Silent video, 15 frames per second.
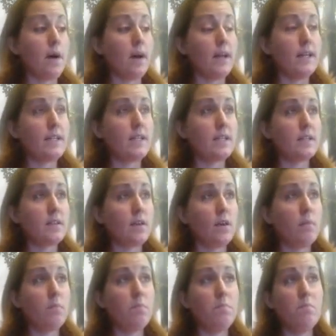It's
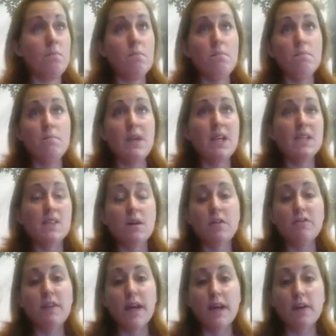a mix
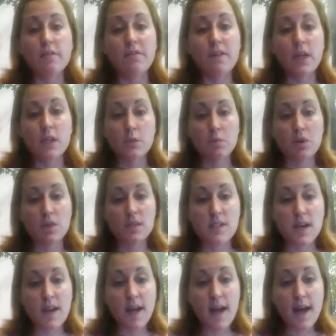of like the experience
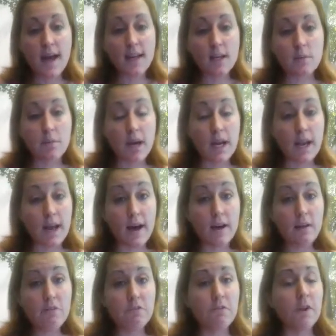I had in my
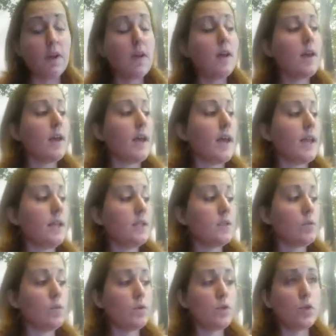life, and
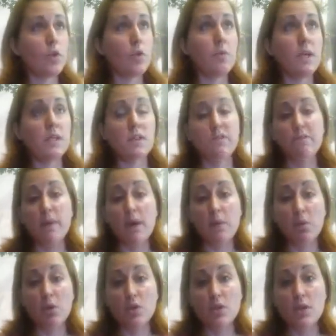it's also a mix of my
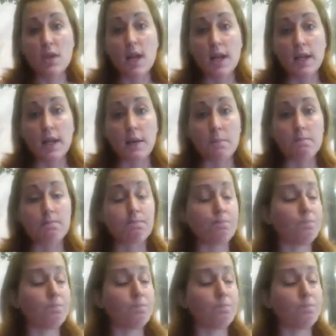personality.